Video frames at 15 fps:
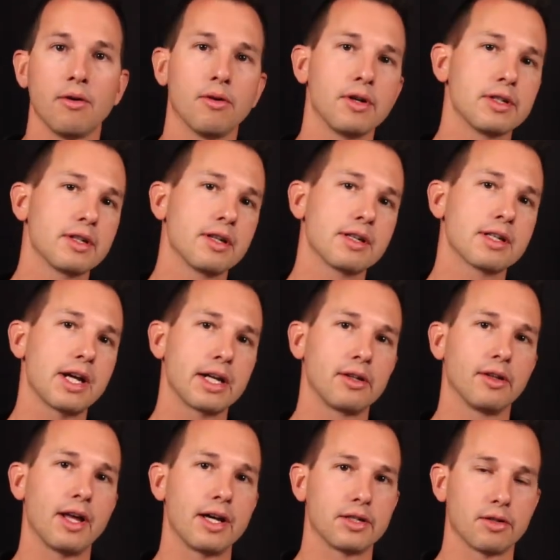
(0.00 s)
Or is it a
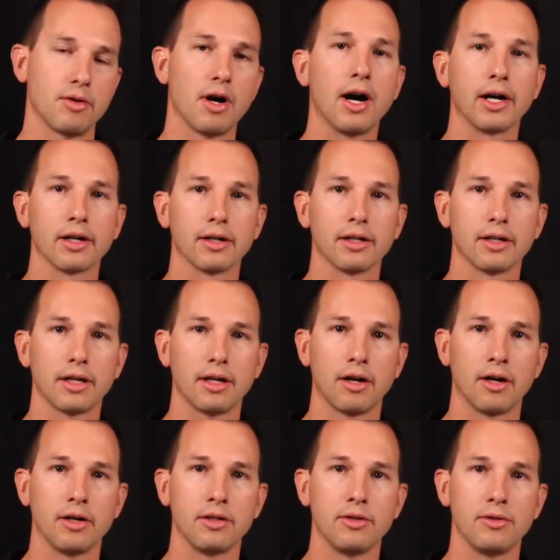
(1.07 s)
psychological hunger?
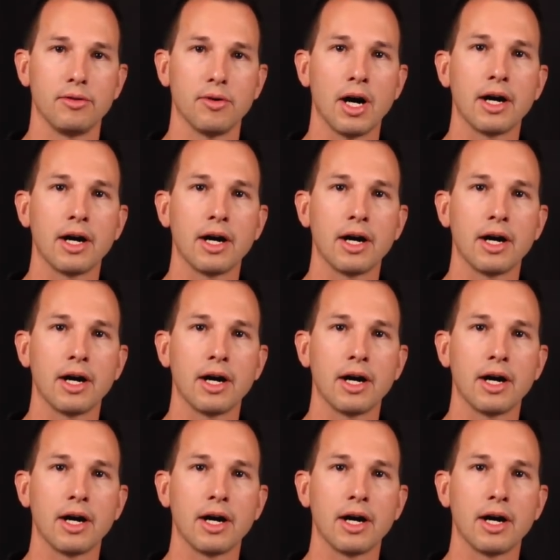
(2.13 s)
Are you